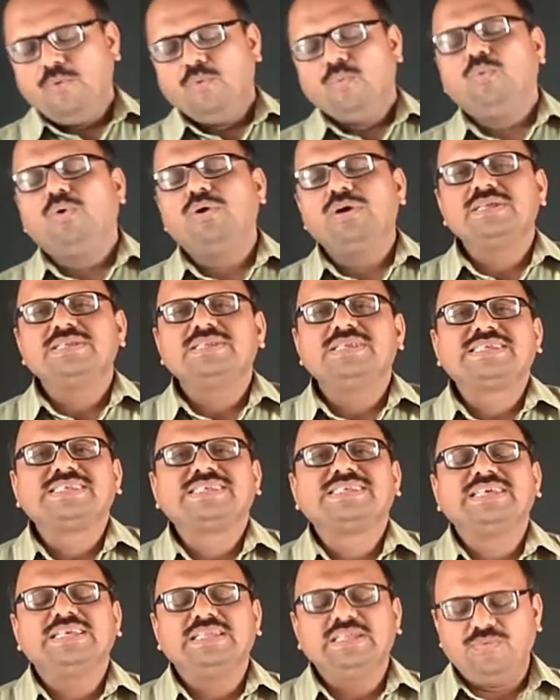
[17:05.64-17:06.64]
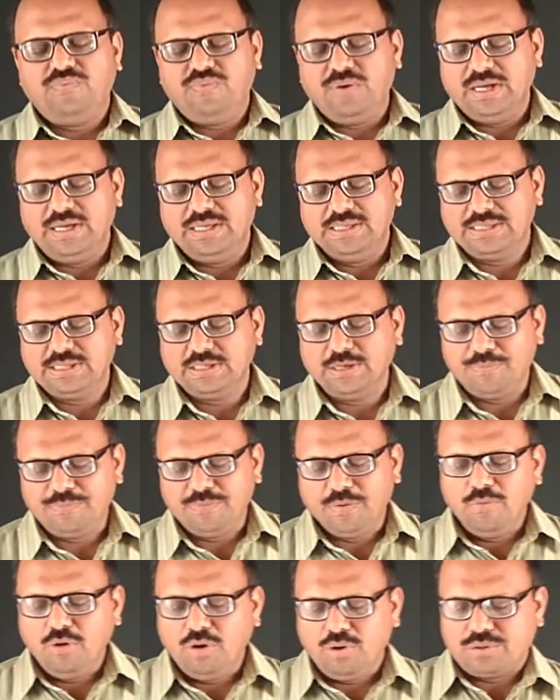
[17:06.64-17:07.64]
What is the significance of
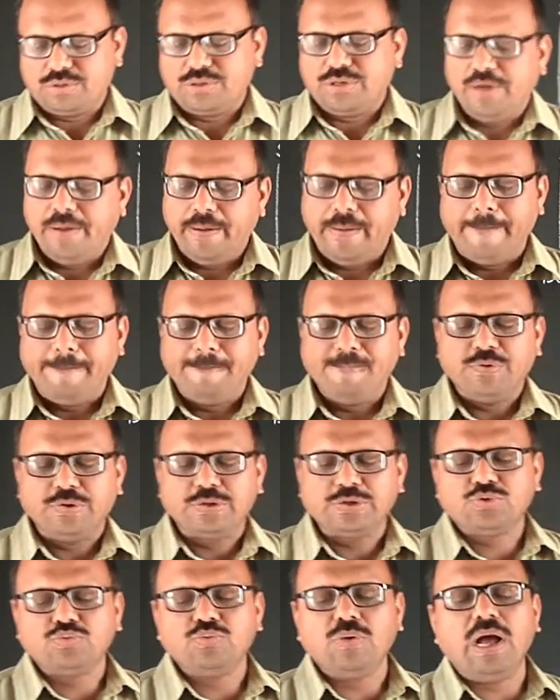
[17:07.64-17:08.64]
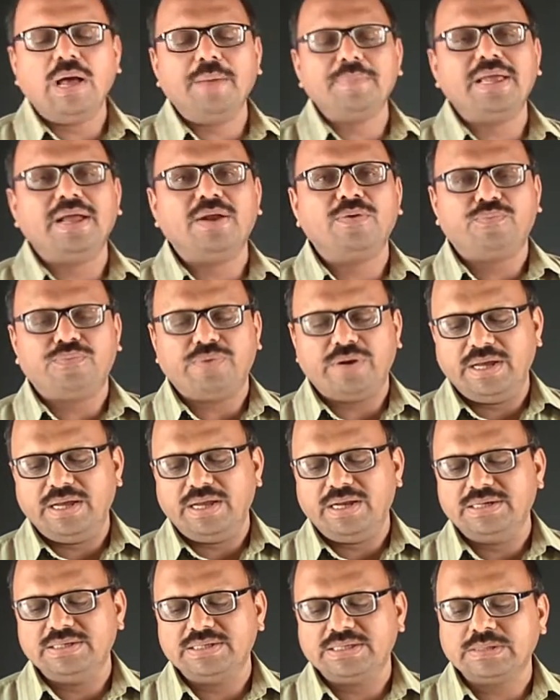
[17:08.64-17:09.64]
the book? Swami and
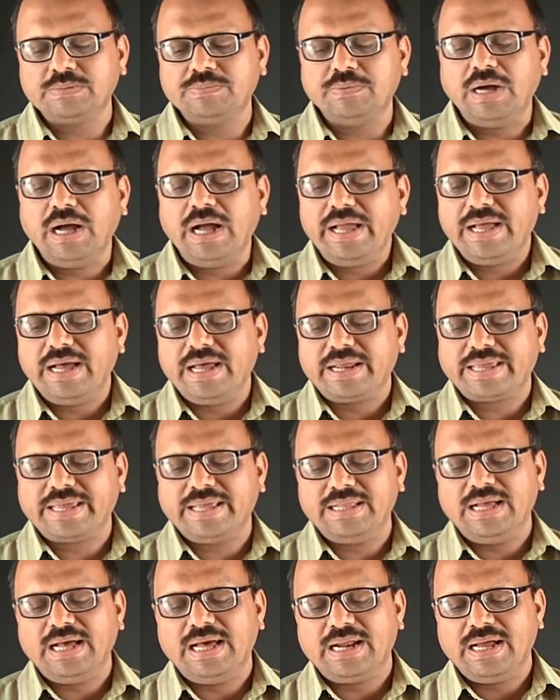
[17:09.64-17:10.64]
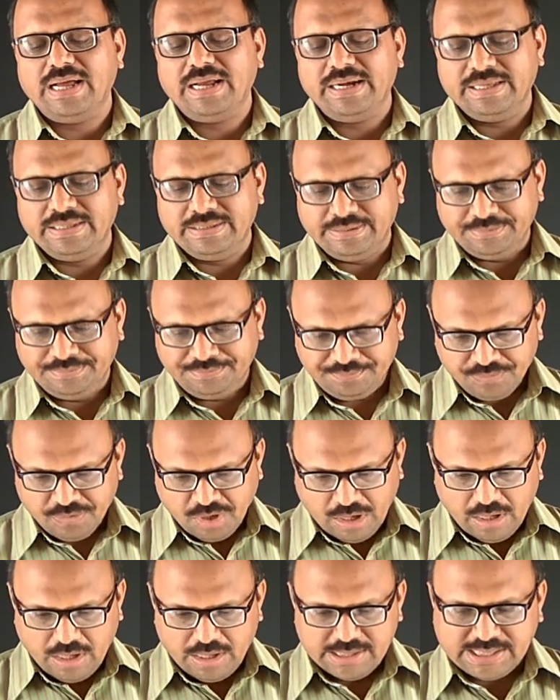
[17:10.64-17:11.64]
Friends by R.K. Narayanan
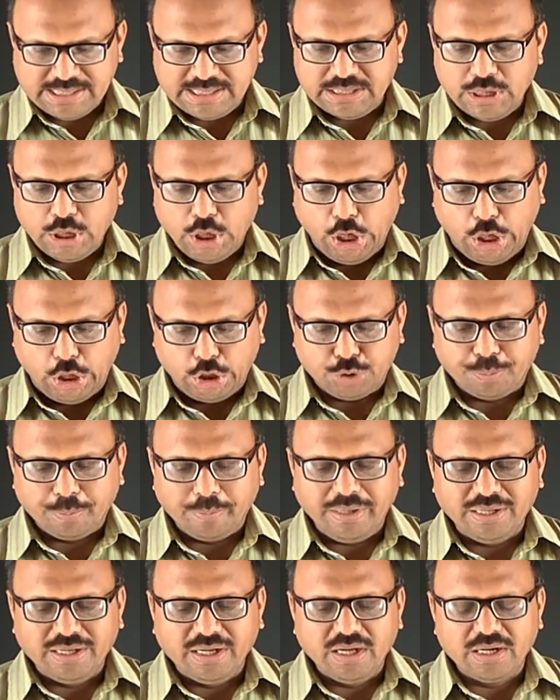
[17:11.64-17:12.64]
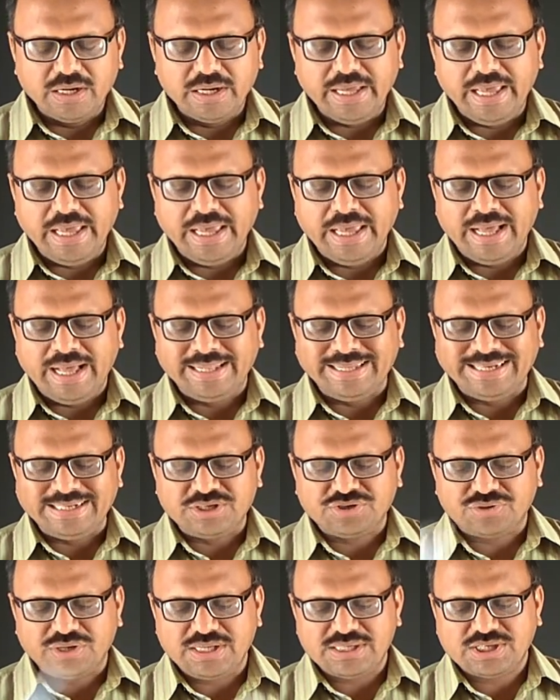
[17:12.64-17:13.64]
is not merely an
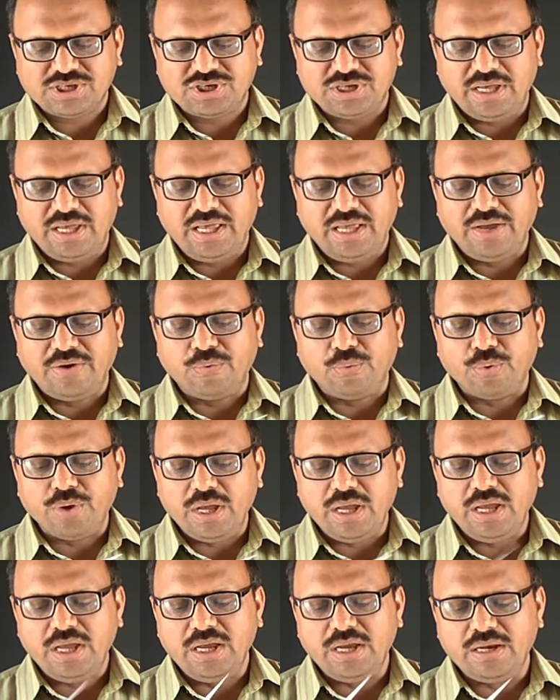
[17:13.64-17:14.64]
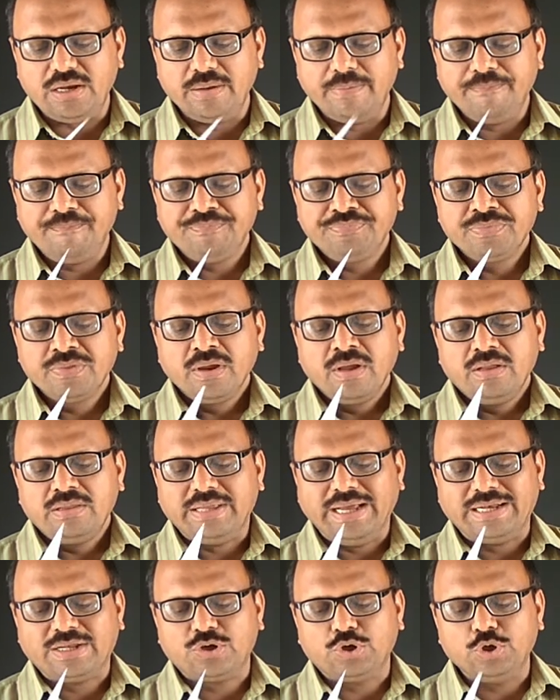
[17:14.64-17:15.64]
interesting read
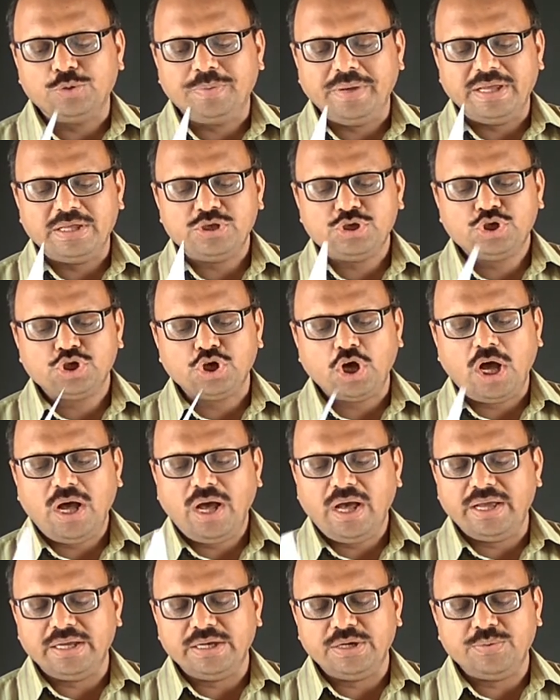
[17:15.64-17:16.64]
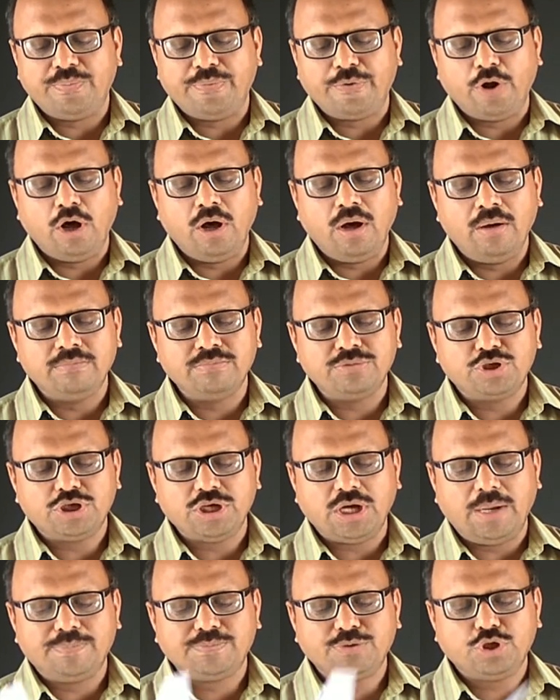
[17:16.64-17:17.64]
that could be enjoyed from
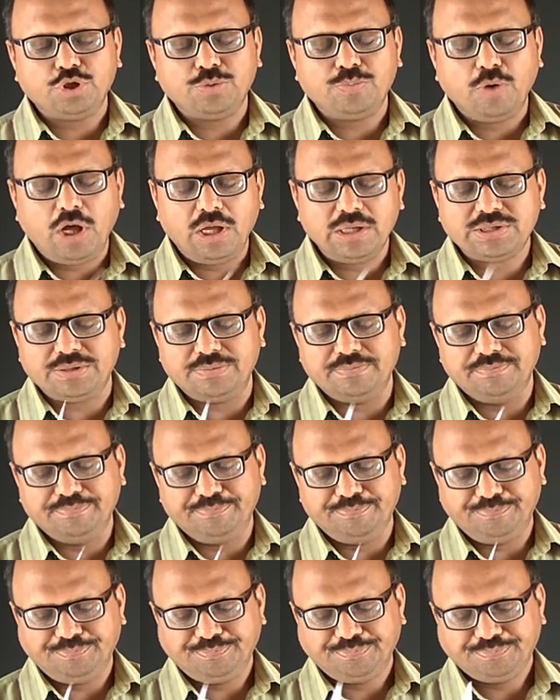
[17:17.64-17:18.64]
top to bottom,